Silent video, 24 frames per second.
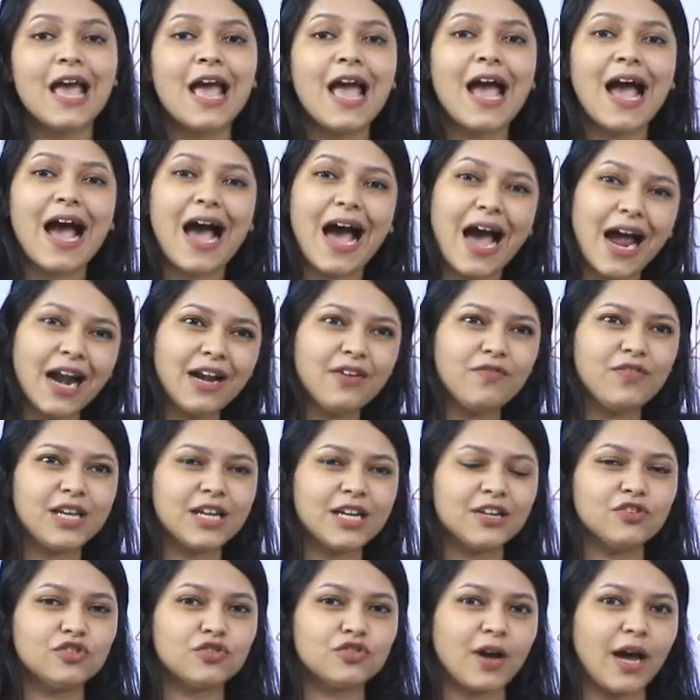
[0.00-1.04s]
And we
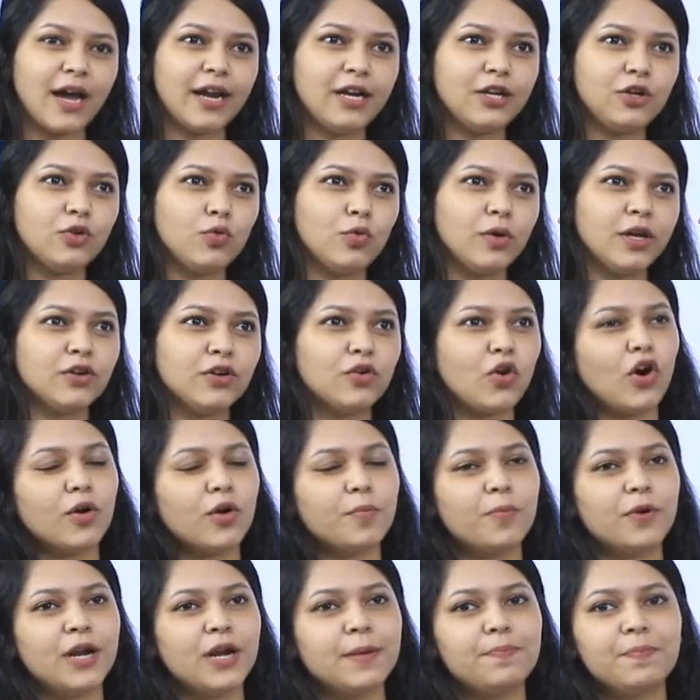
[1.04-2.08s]
can try to
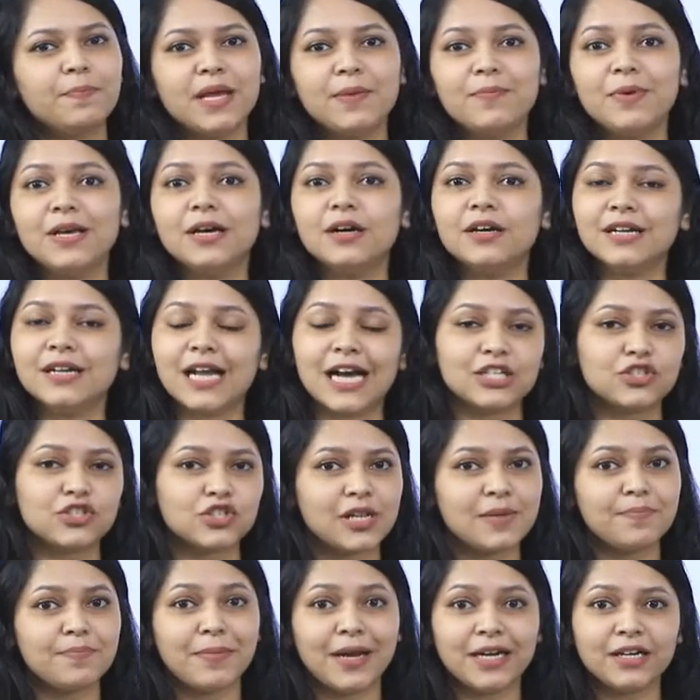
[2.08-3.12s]
incorporate maybe a
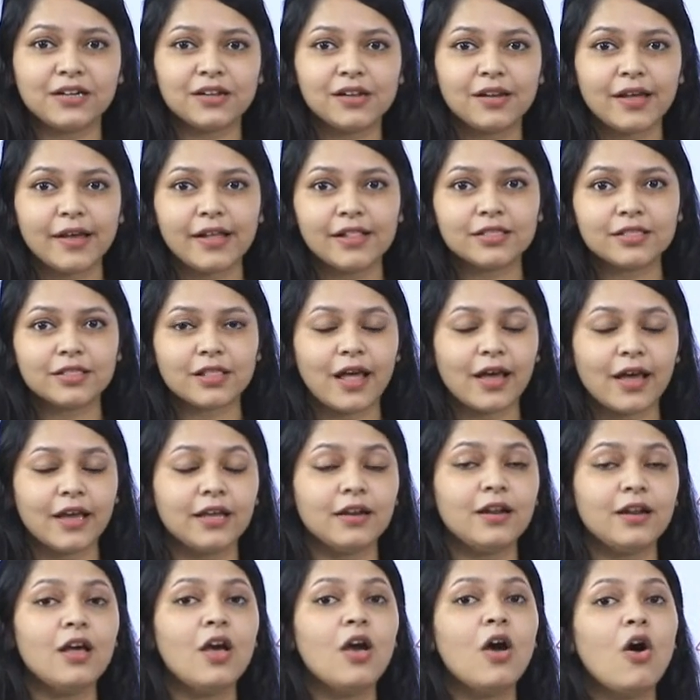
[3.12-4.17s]
national mental health
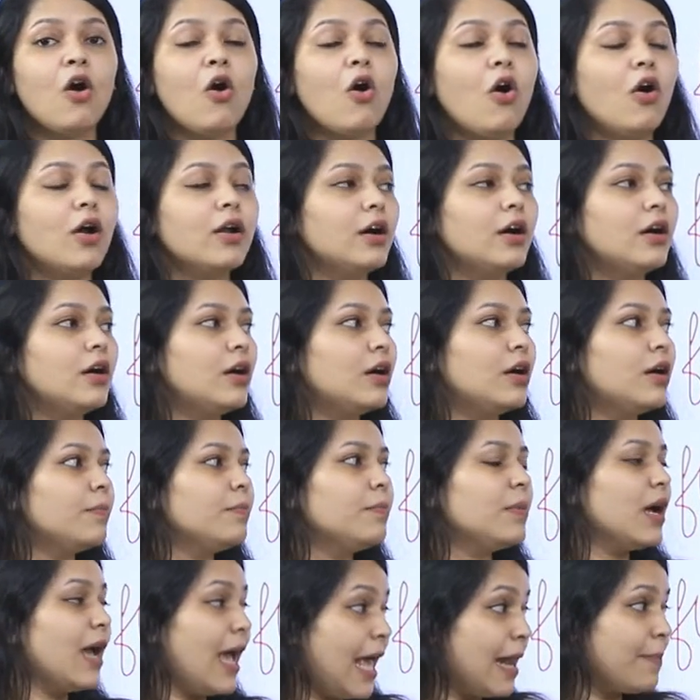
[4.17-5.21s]
line or a
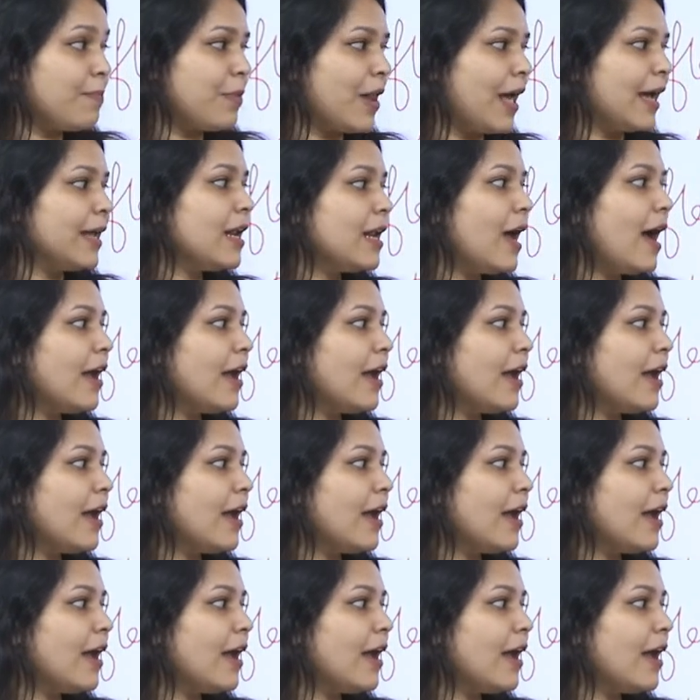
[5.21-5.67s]
helpline.